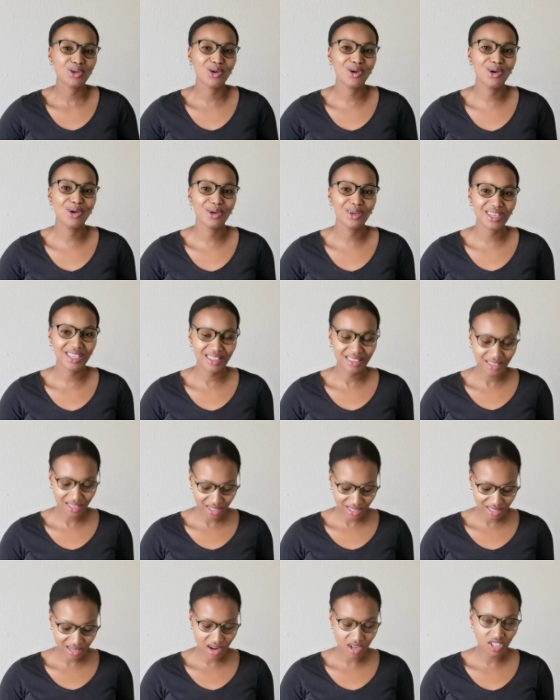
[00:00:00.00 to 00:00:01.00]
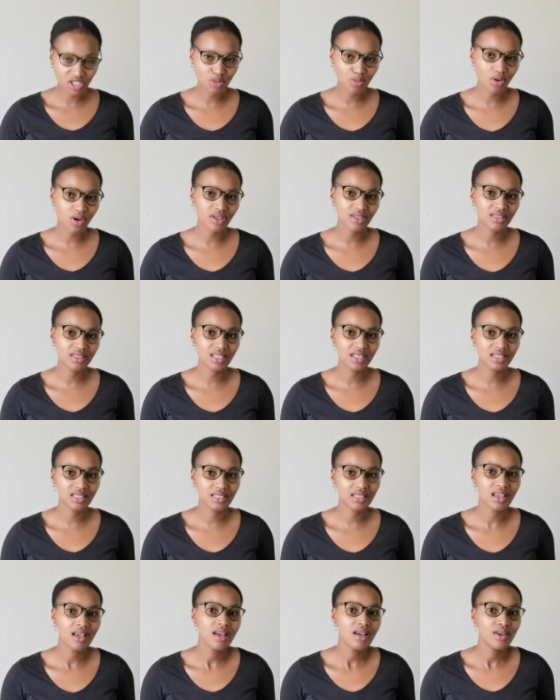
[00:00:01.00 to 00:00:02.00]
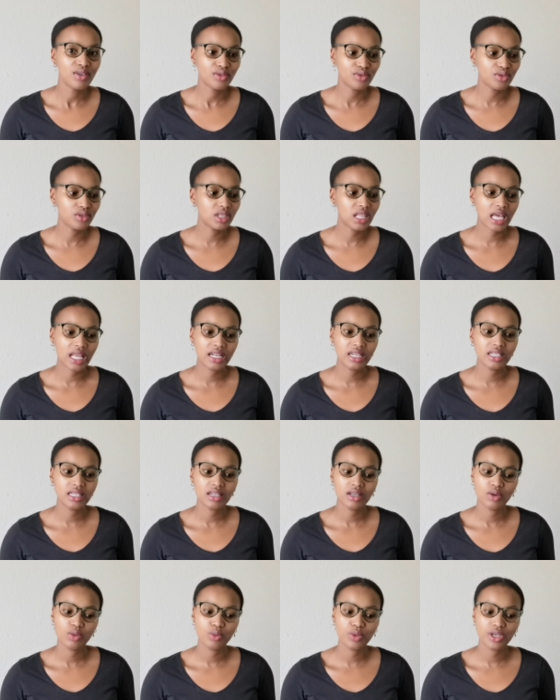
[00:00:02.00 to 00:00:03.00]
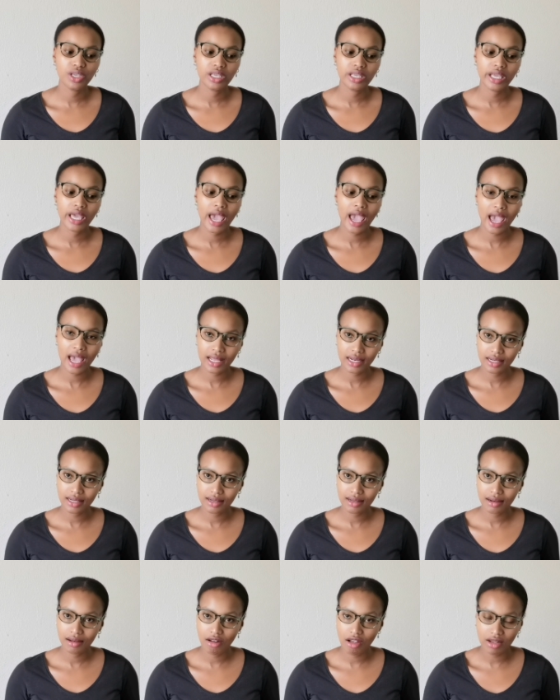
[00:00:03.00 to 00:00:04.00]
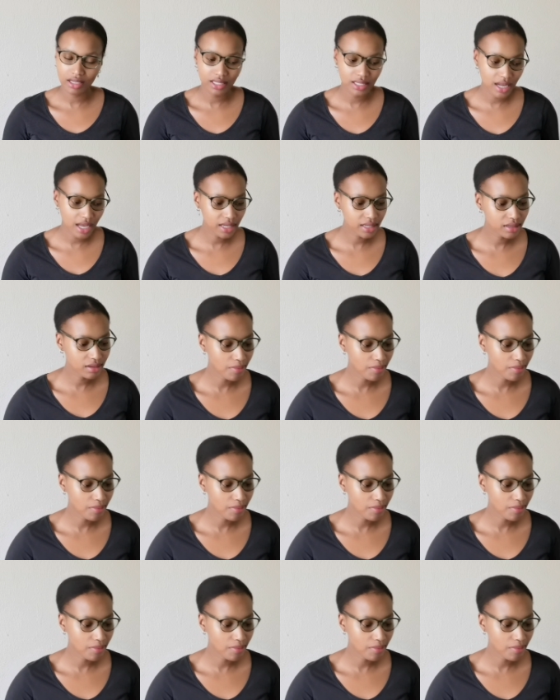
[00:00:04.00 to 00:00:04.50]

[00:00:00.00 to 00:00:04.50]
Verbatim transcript: So in this lunch box there's food that we had last